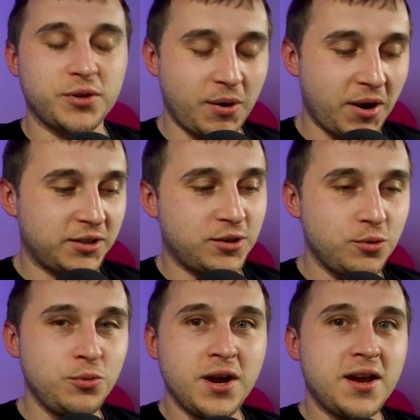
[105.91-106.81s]
Now, I
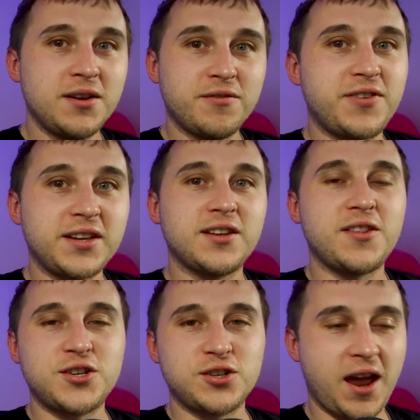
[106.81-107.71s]
do think that
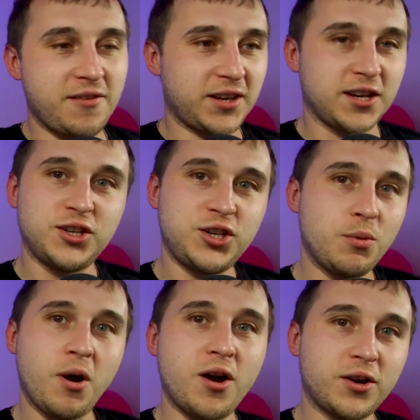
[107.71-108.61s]
they should have like a
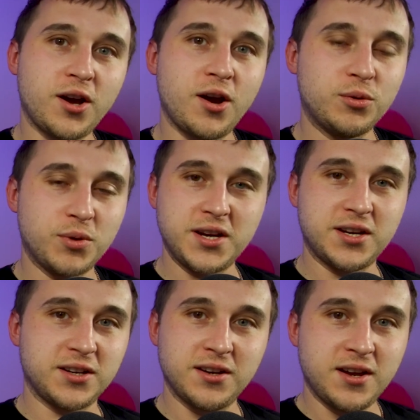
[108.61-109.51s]
QR code where you
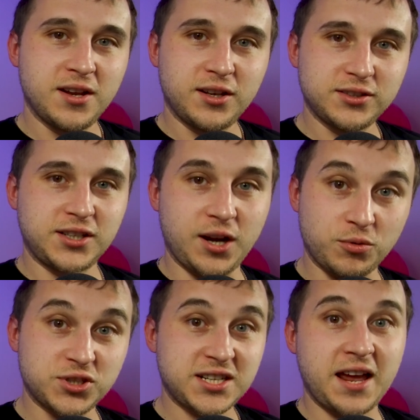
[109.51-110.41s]
can, you
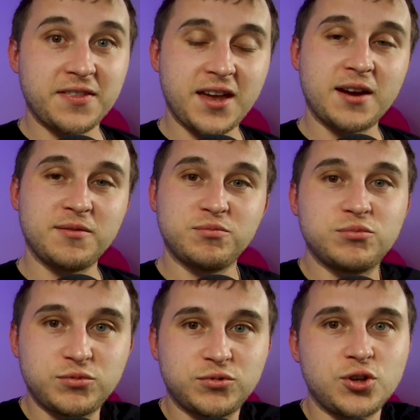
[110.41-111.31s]
know, scan that and
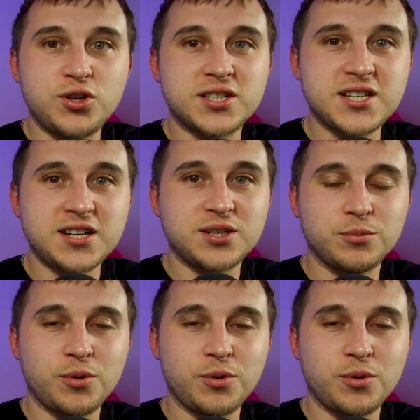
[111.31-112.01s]
do your session.